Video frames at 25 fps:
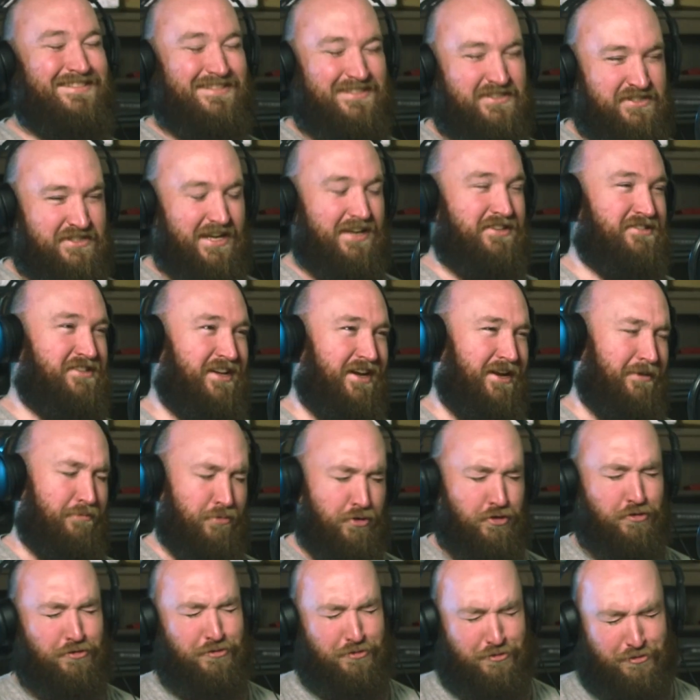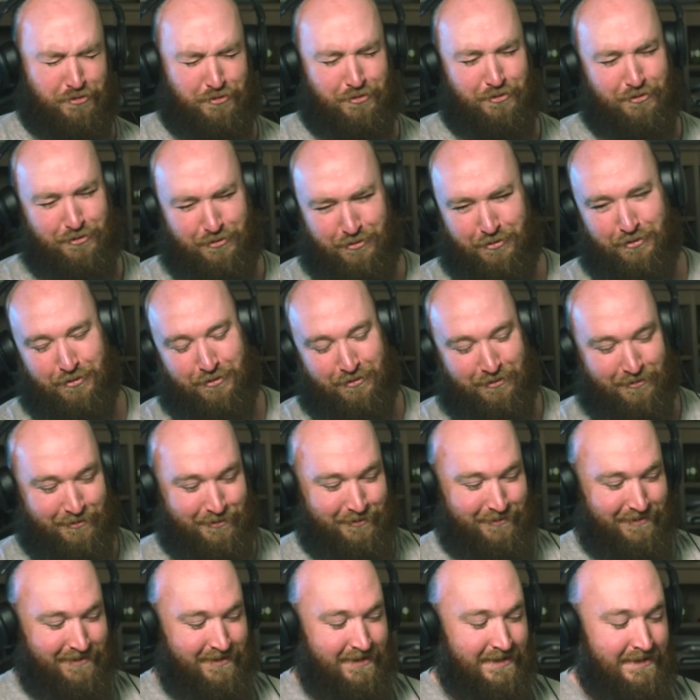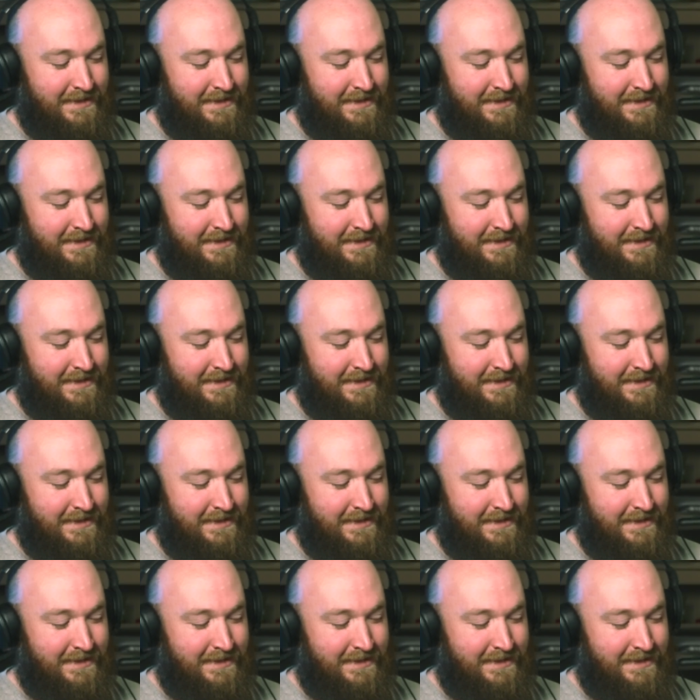16. Boo.